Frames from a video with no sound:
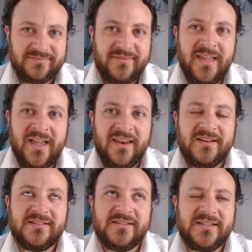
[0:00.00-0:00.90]

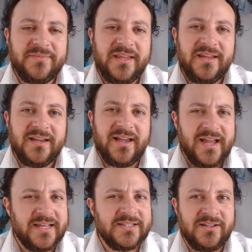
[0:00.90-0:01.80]
then something
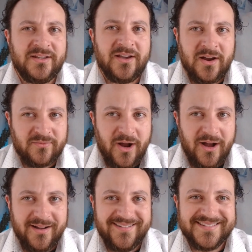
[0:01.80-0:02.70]
has gone
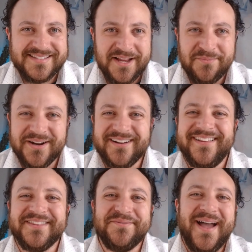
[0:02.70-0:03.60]
wrong somewhere
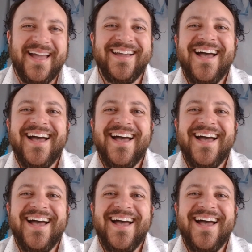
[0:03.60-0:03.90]
along the way,